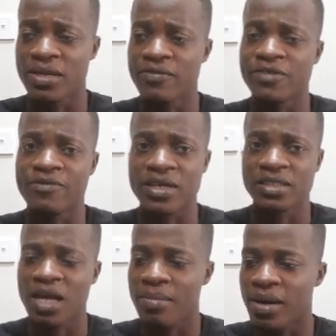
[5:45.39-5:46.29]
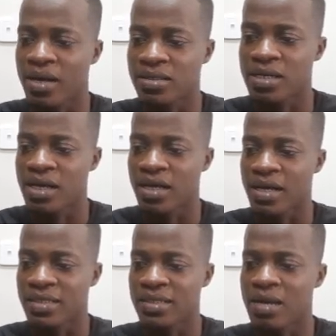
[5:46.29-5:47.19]
If it's fractional abundance,
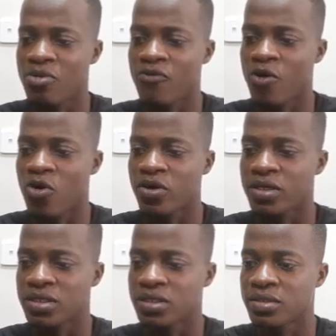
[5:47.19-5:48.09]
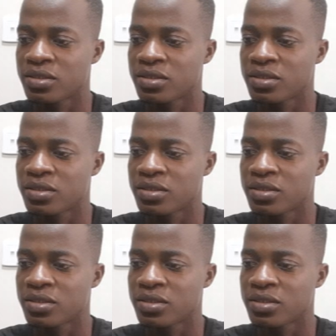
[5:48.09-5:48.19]
the sum of all these,